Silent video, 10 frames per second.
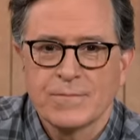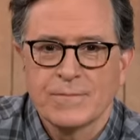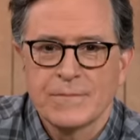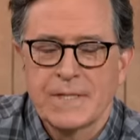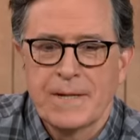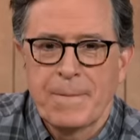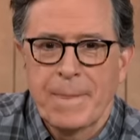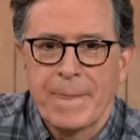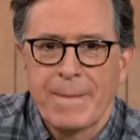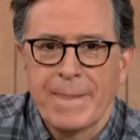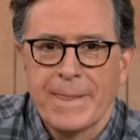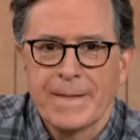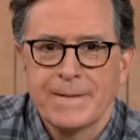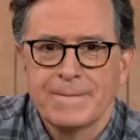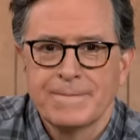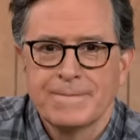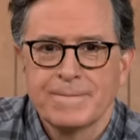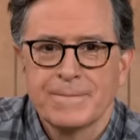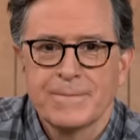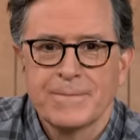
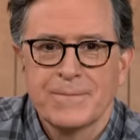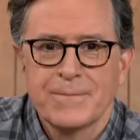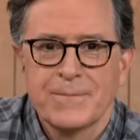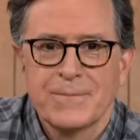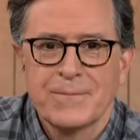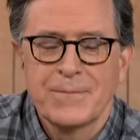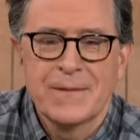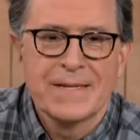(not speaking)